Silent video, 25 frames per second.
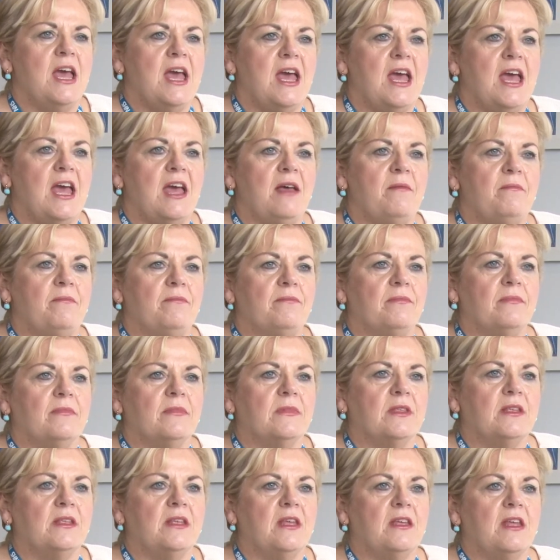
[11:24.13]

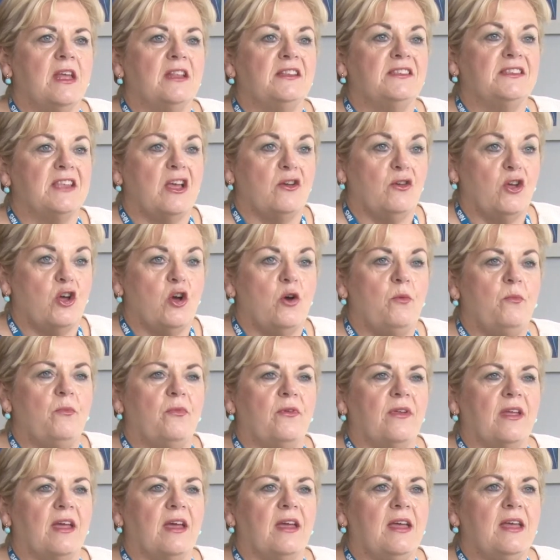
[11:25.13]
and South
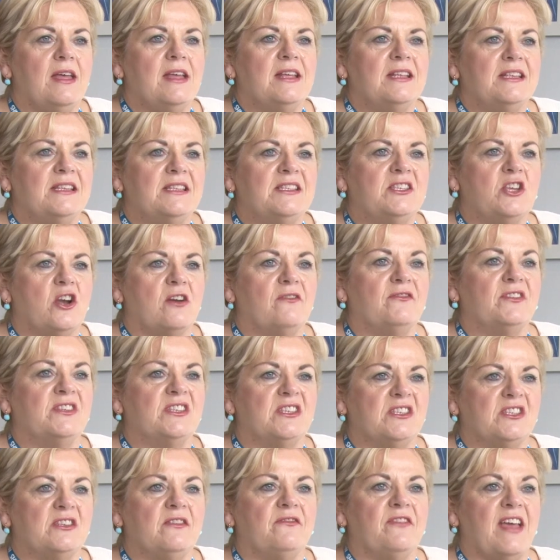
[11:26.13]
Cumbria
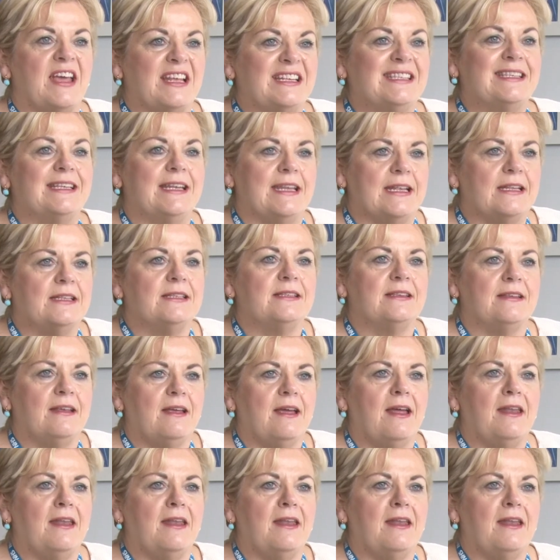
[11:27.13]
services of excellence,